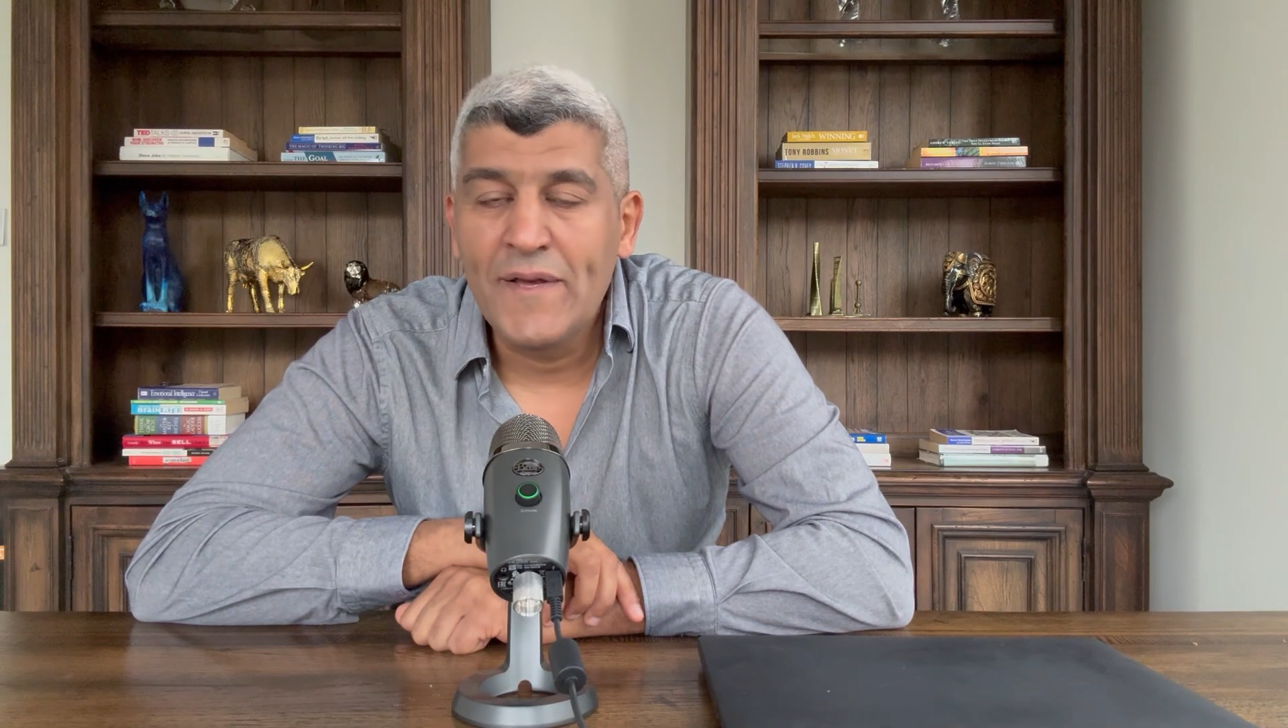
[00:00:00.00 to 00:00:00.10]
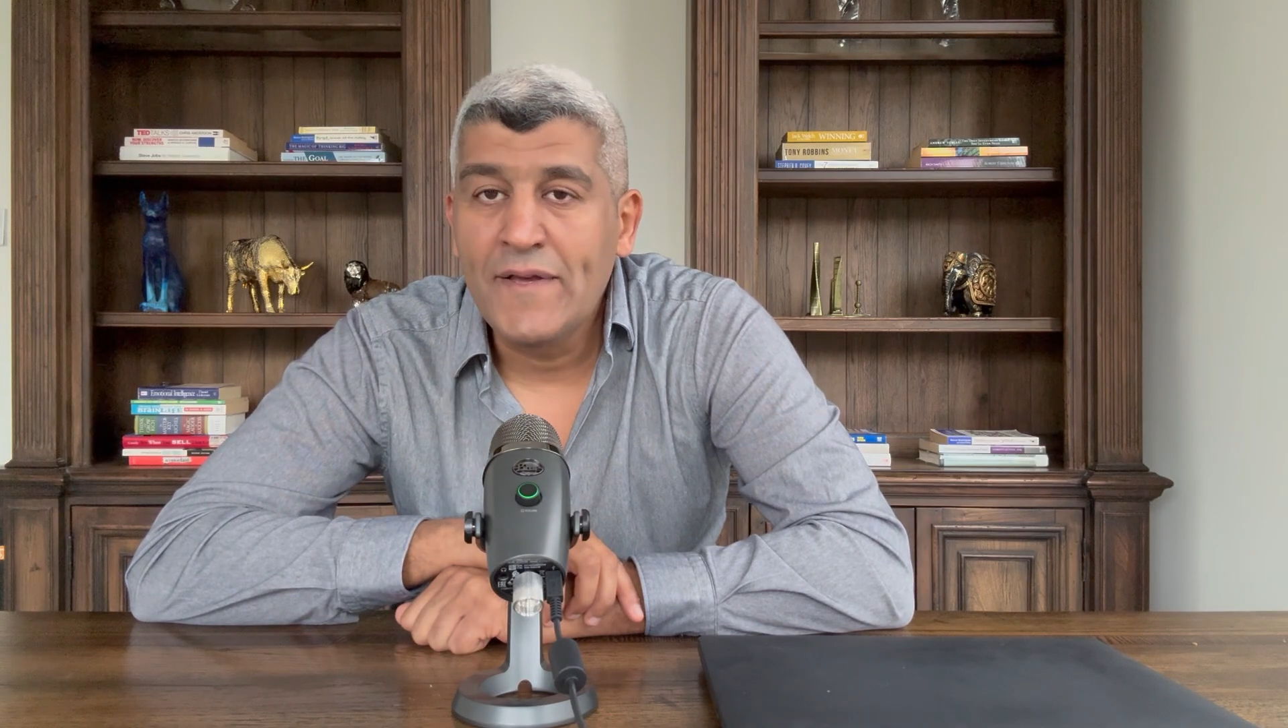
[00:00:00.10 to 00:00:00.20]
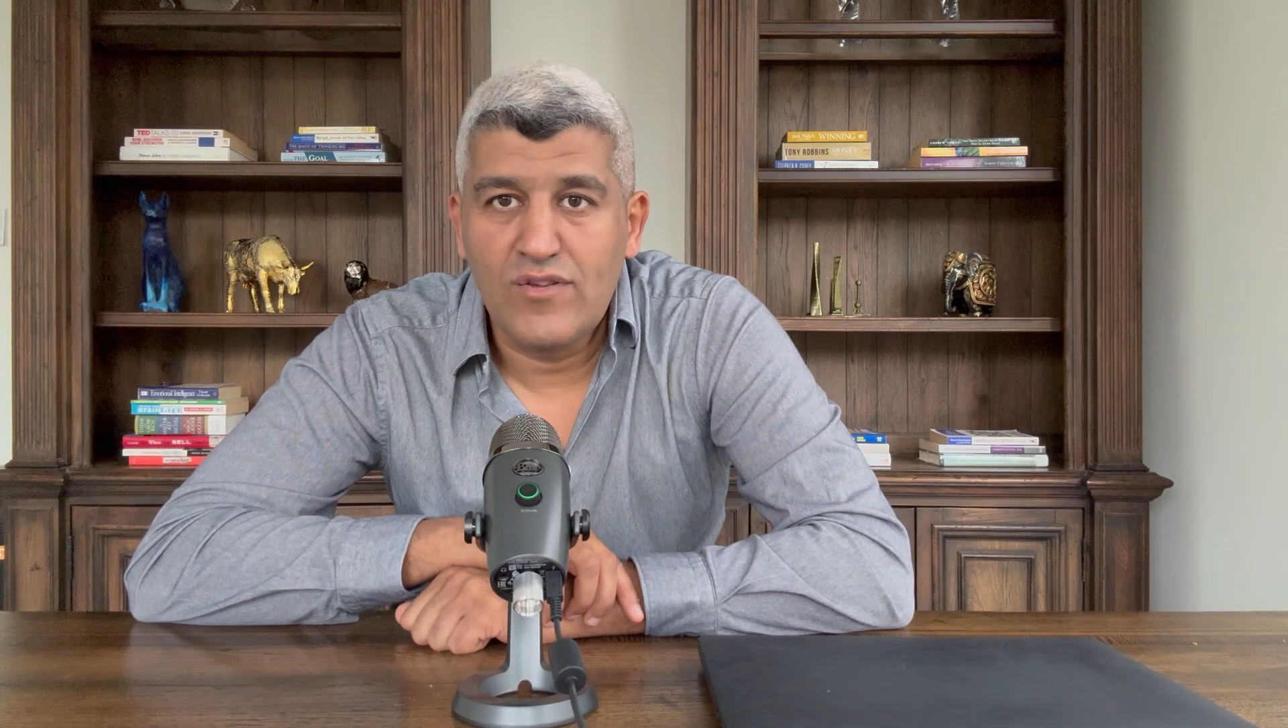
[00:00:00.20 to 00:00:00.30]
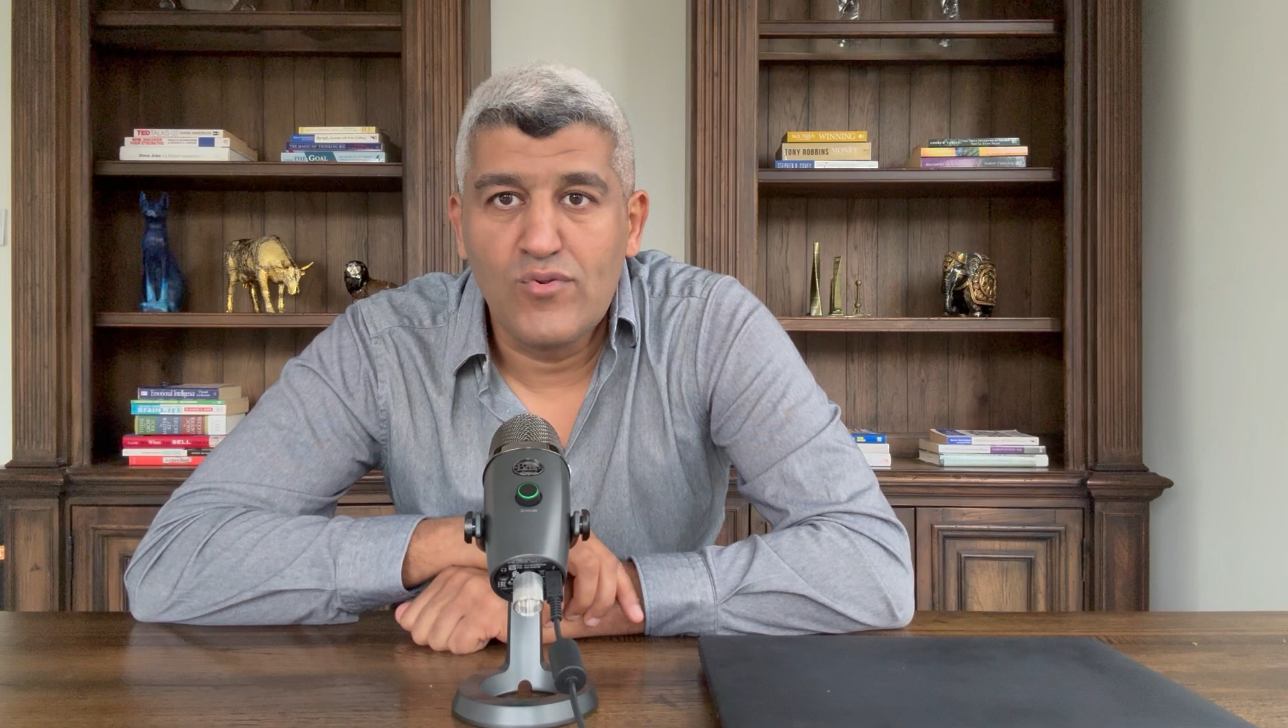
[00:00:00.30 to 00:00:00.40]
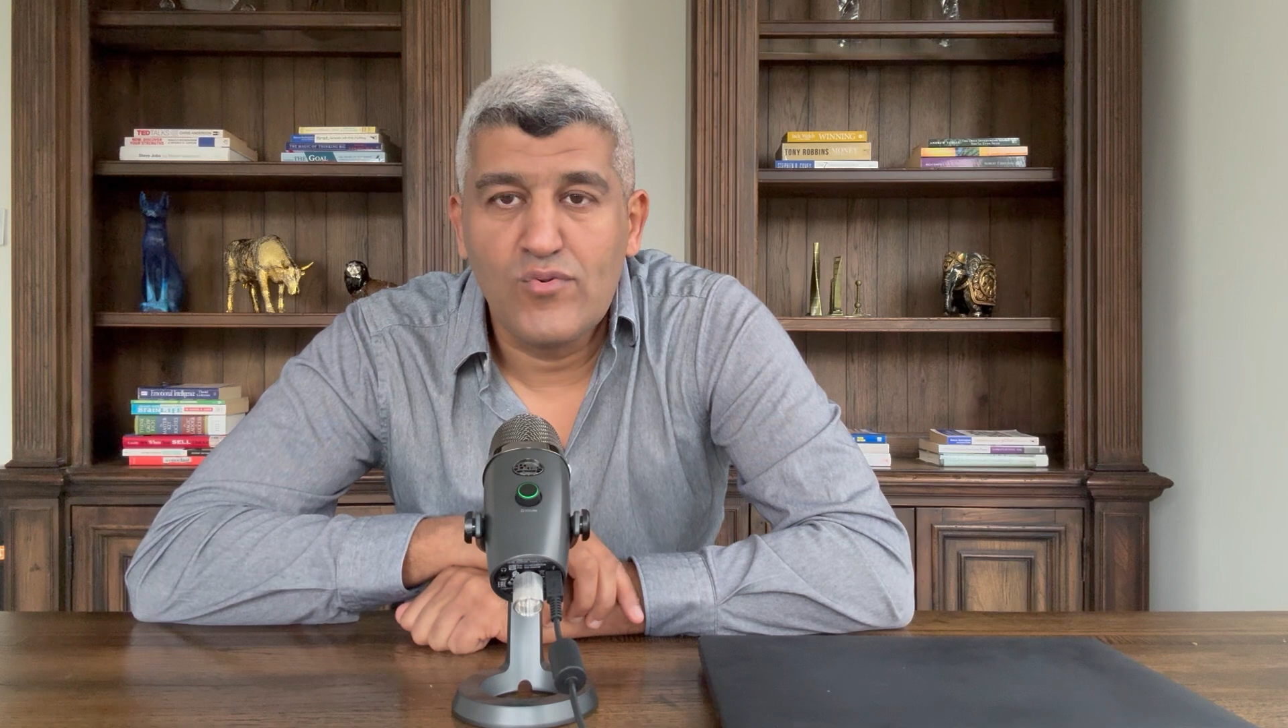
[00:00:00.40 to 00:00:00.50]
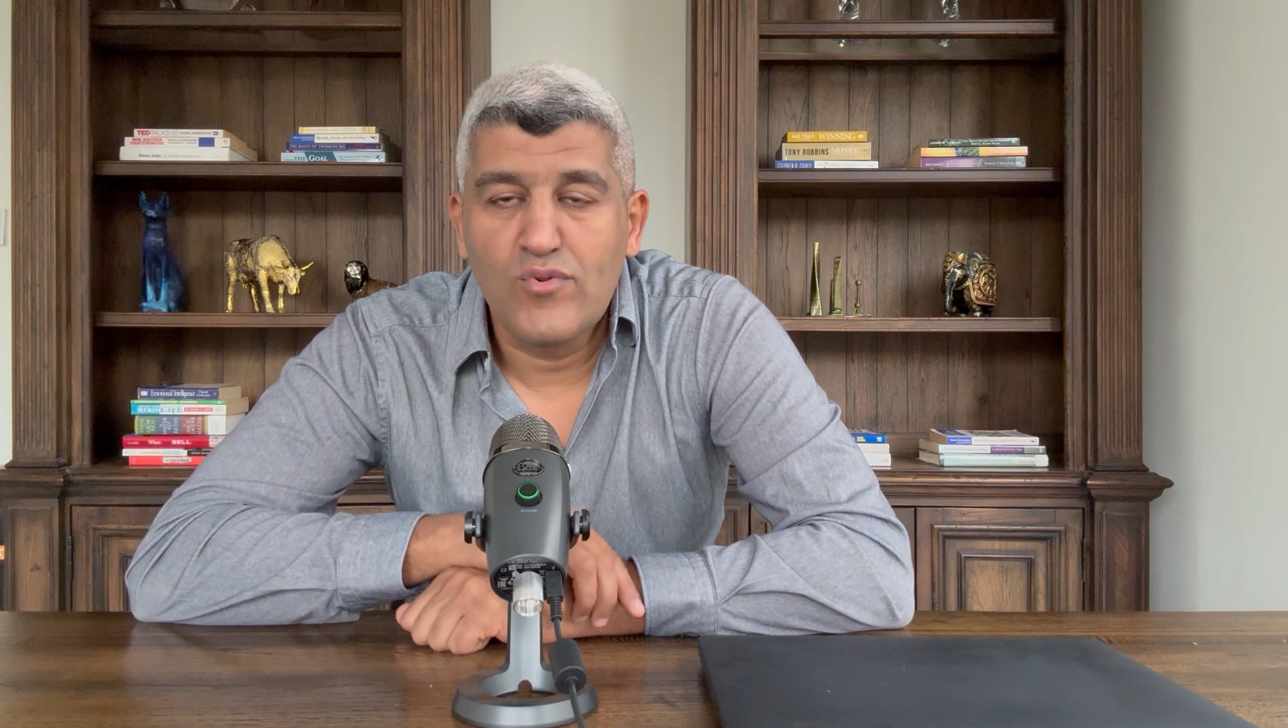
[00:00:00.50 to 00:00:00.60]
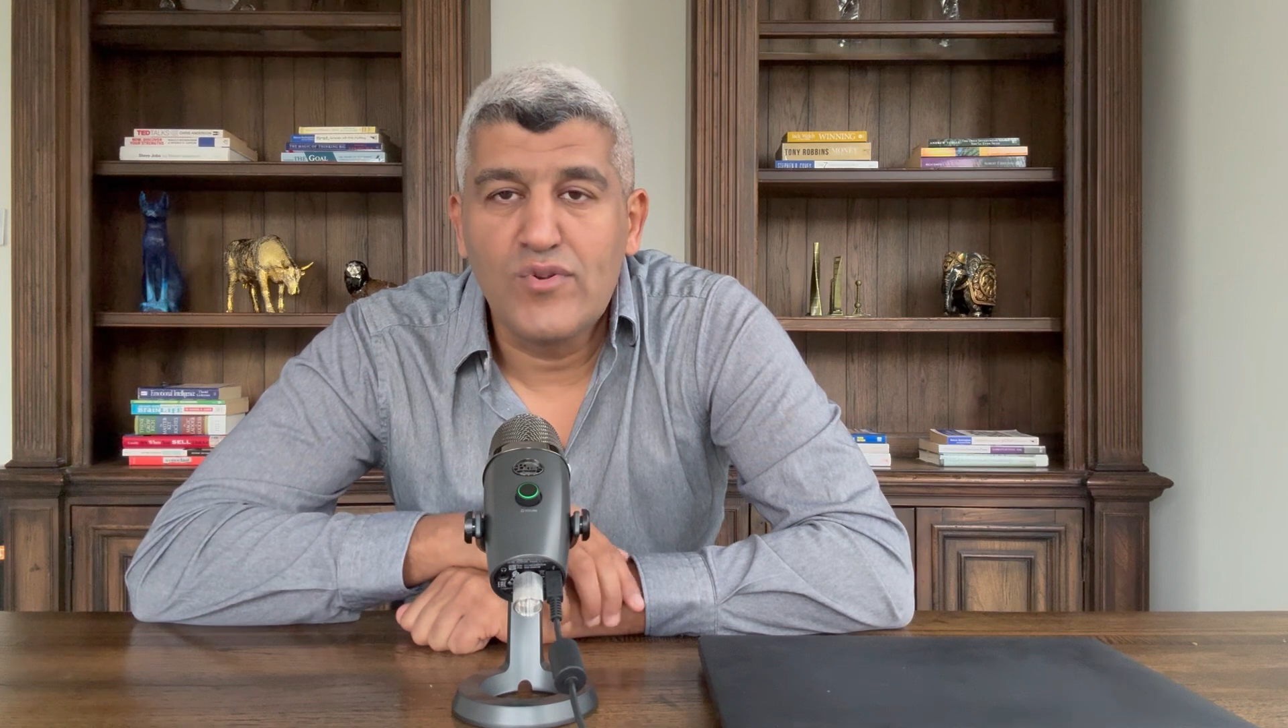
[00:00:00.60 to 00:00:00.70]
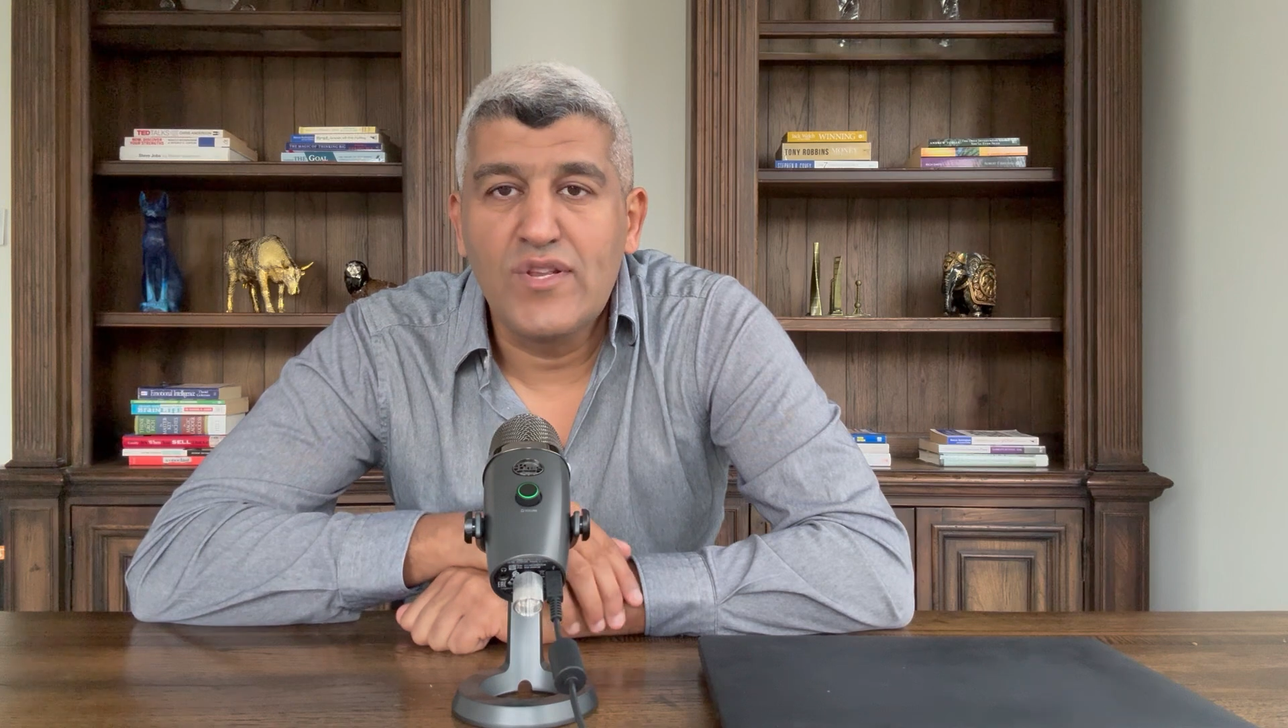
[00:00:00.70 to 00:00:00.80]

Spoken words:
you